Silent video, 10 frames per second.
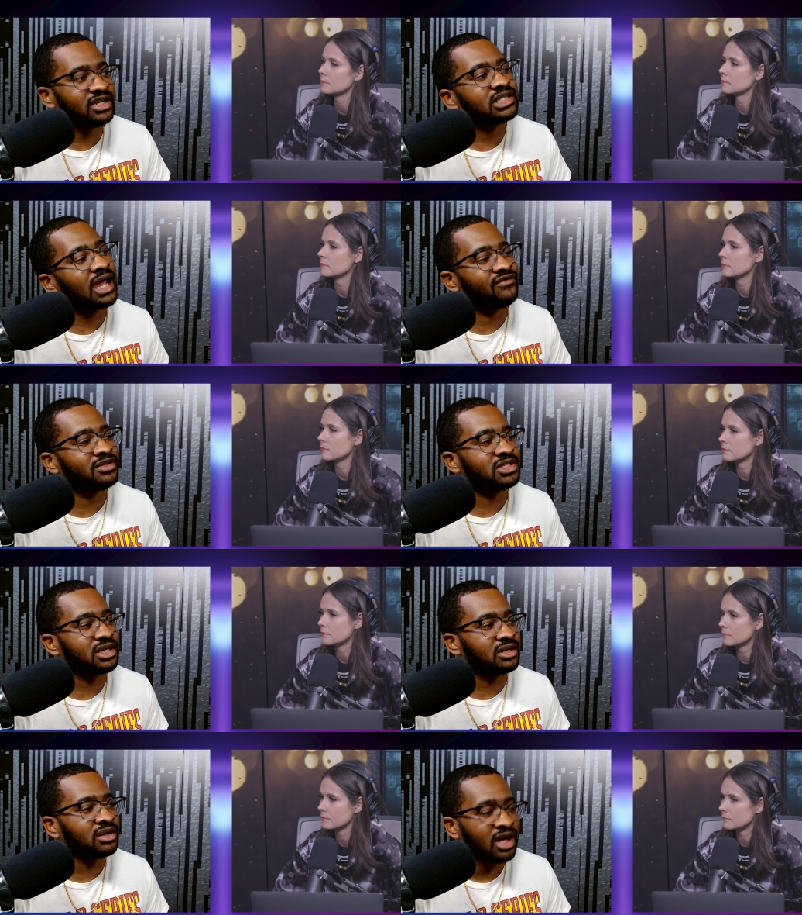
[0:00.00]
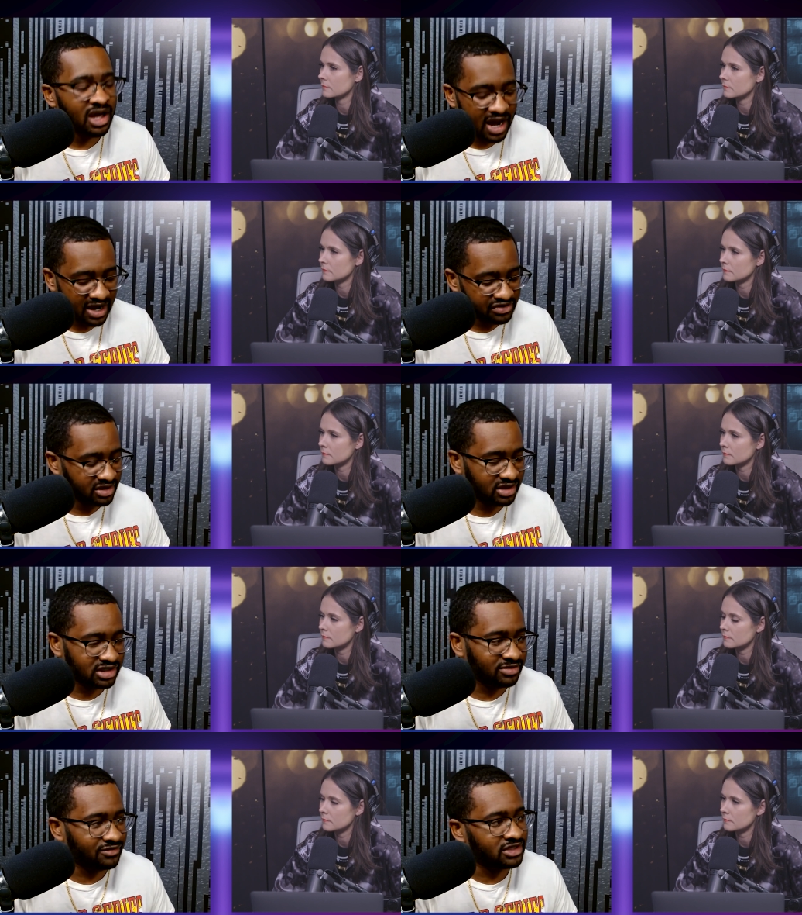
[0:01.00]
Speaker 1: in the top 15. I think Nick
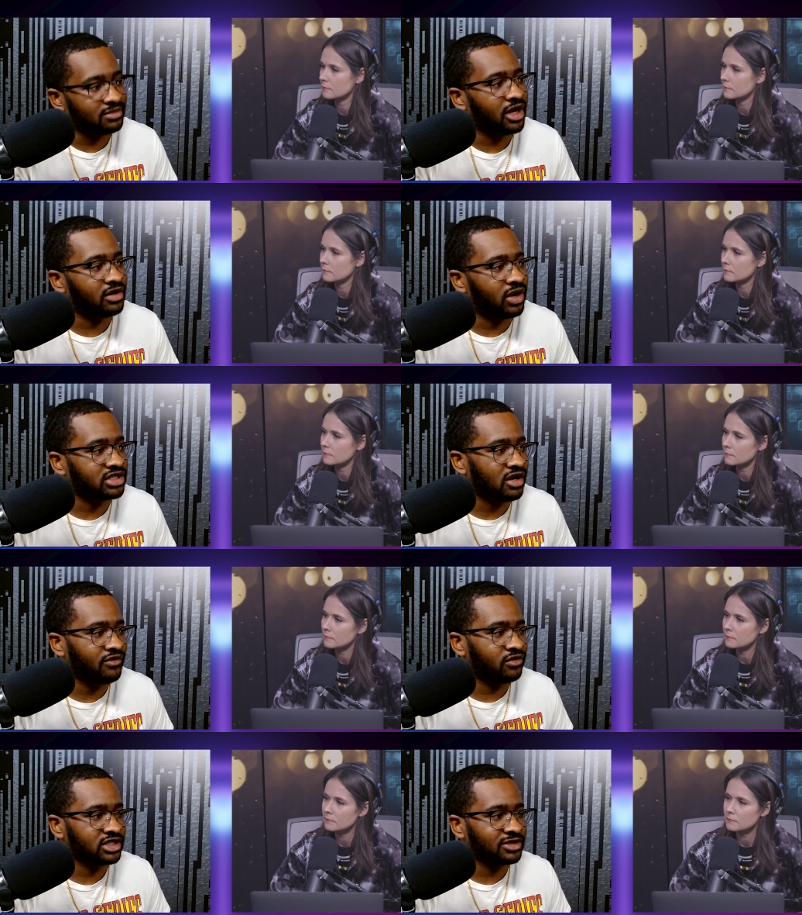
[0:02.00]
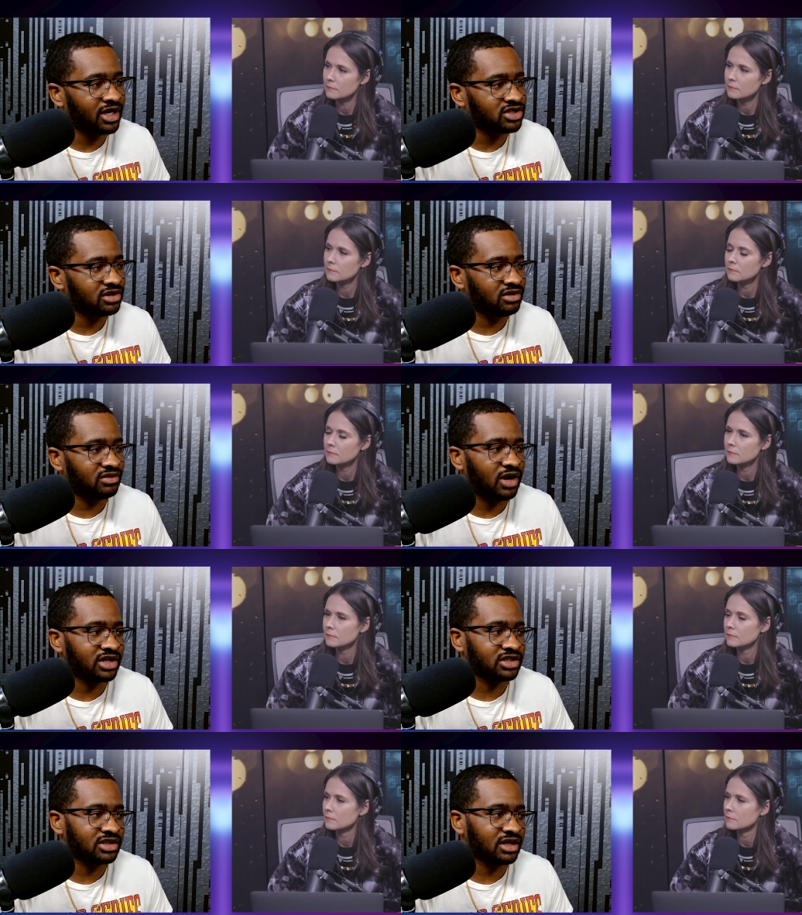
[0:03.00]
Smith is somebody to watch out for, especially with
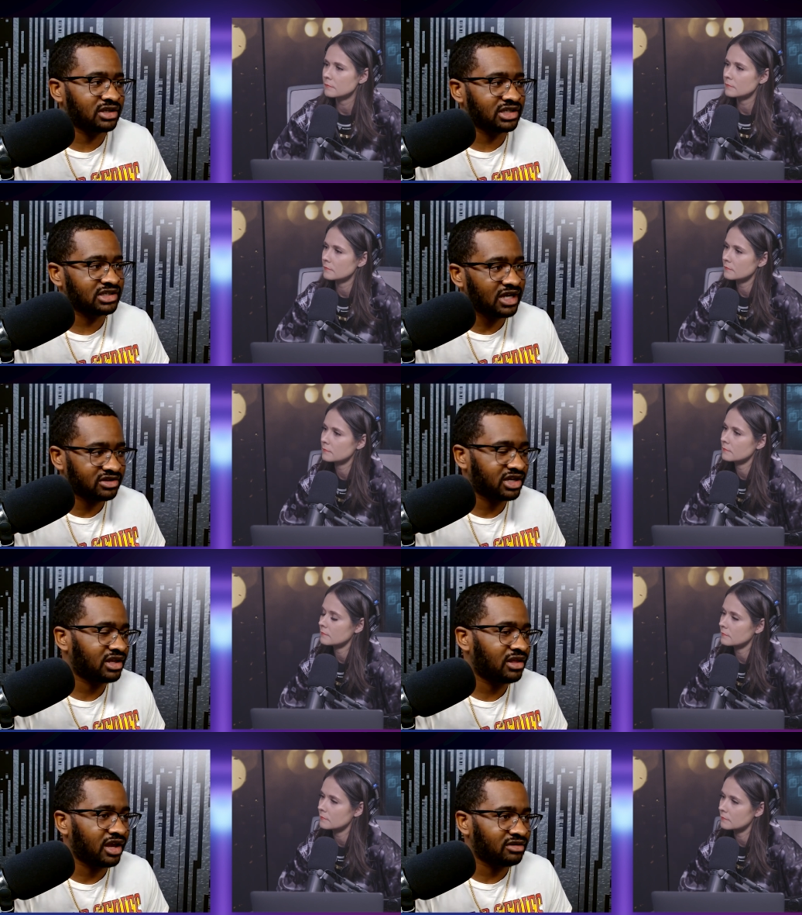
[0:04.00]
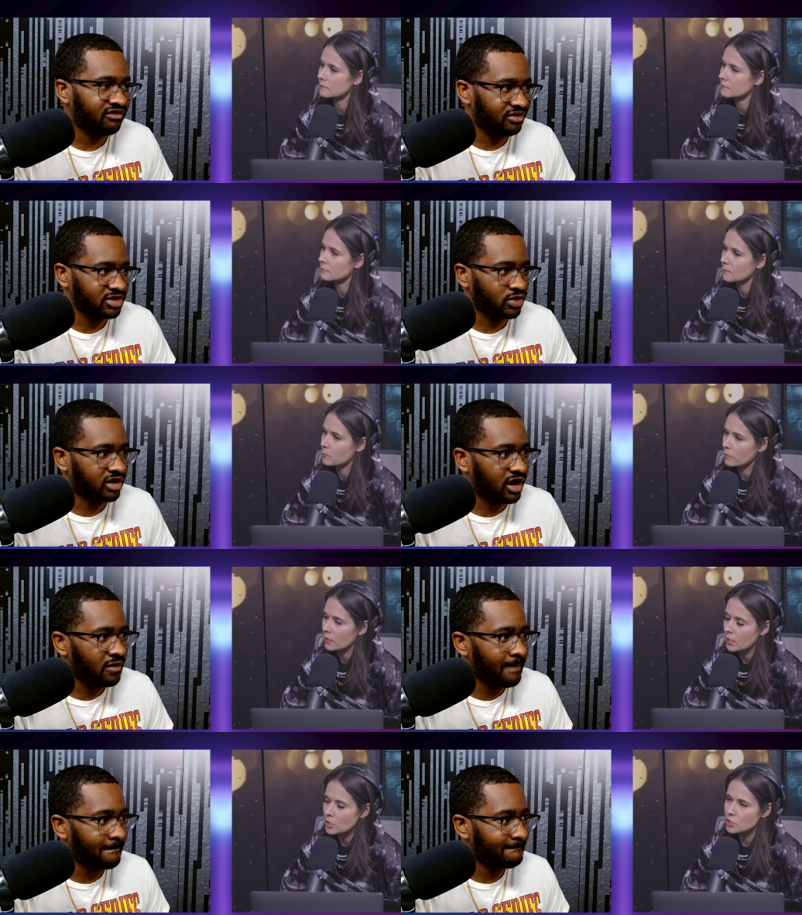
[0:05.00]
Washington, because it sounds like they liked him from his workout.
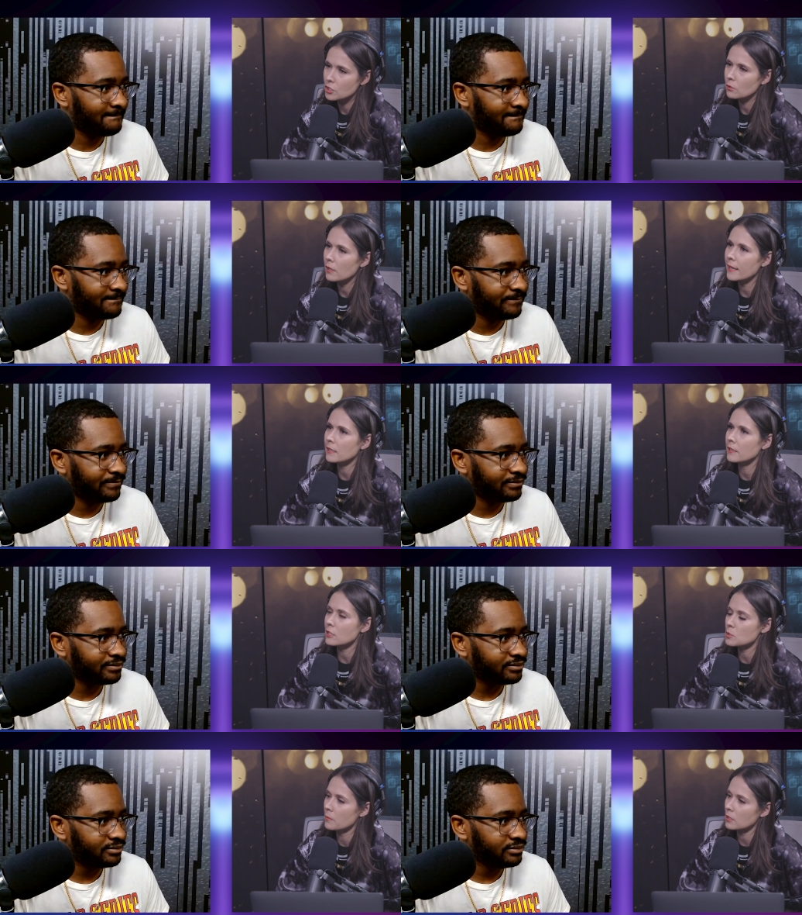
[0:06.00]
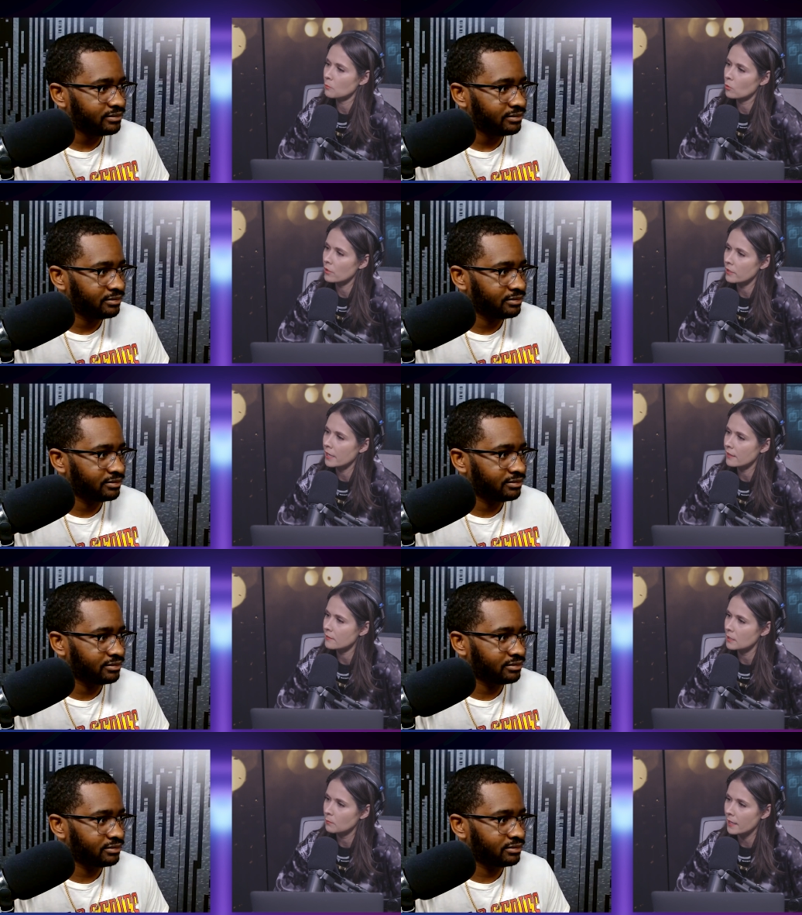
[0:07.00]
Speaker 2: Do you like Nick Smith more than
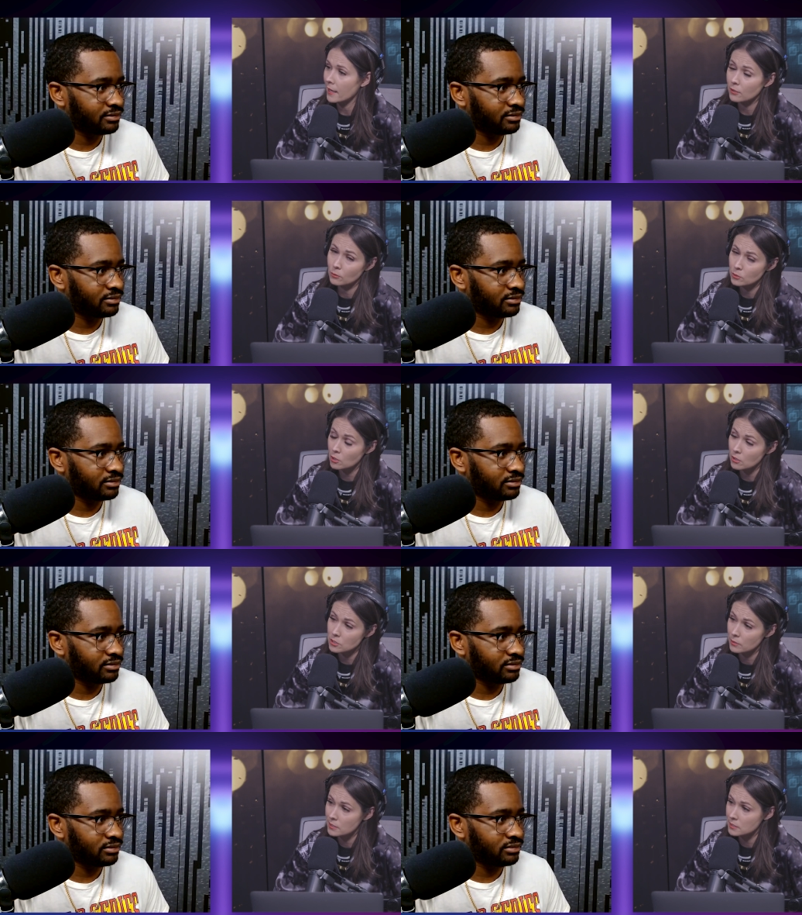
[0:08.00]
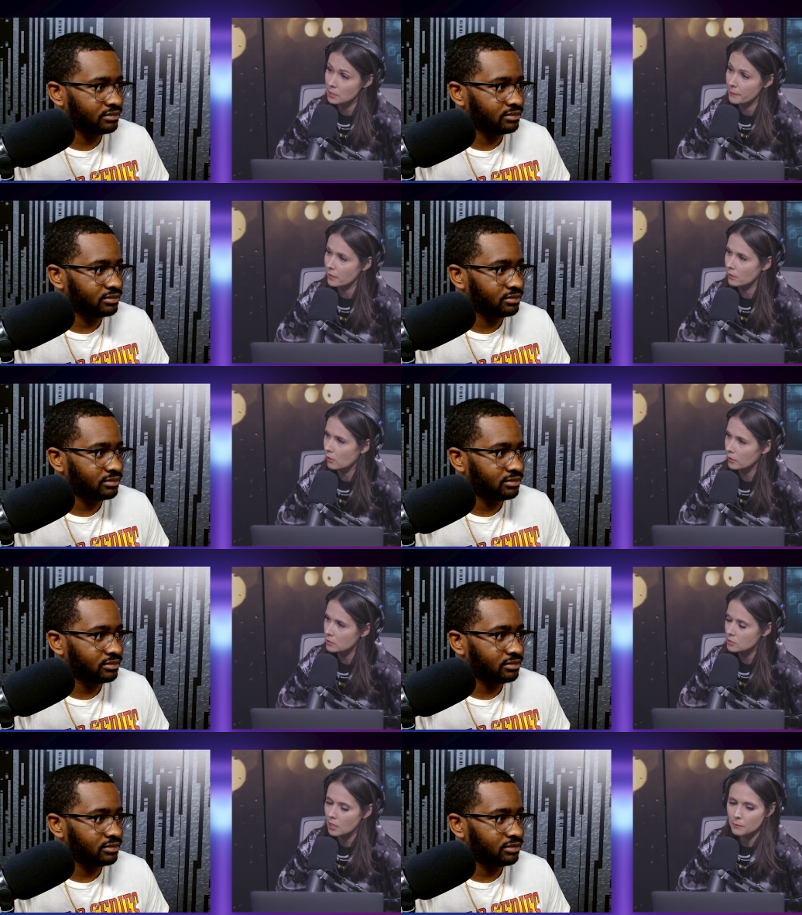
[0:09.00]
Anthony Black, who was also his teammate at
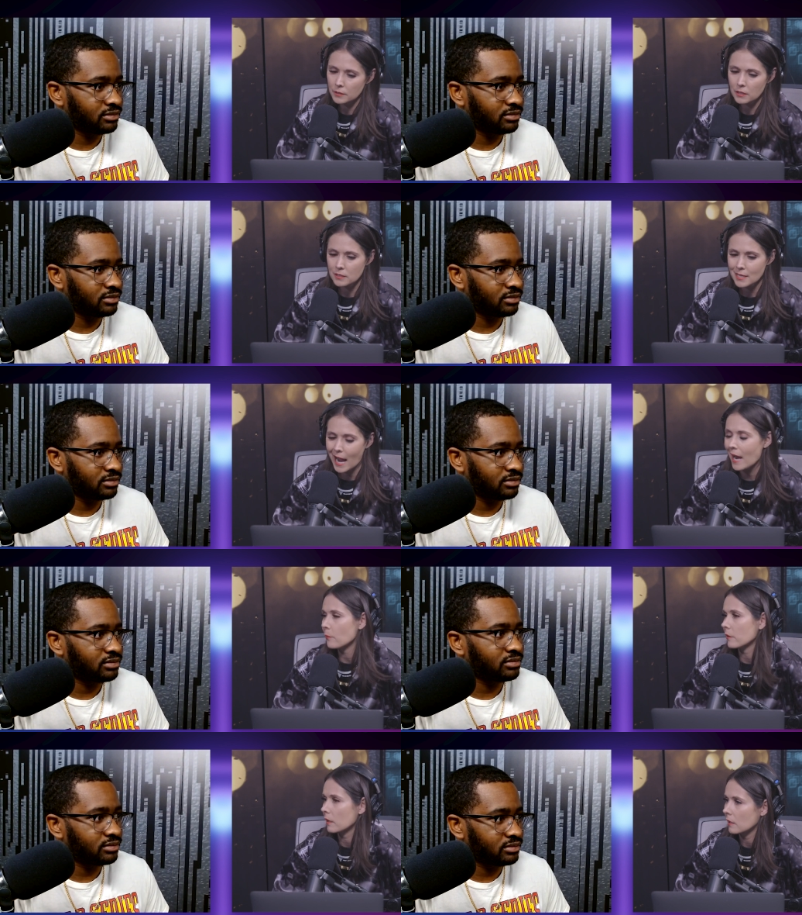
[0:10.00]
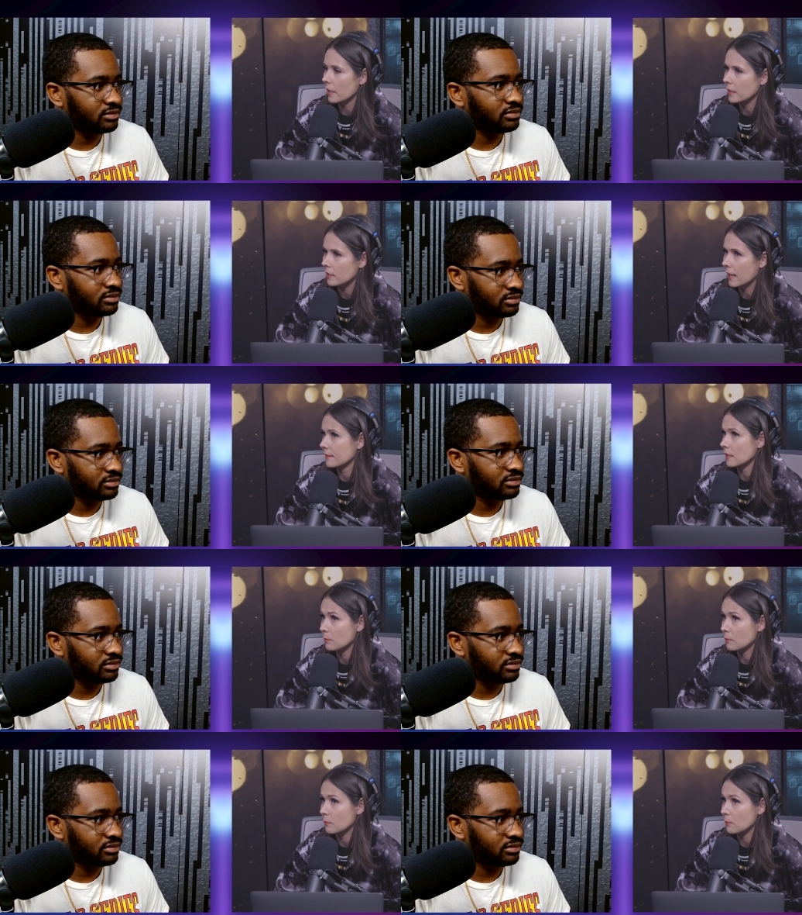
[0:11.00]
Arkansas? Because I really like Anthony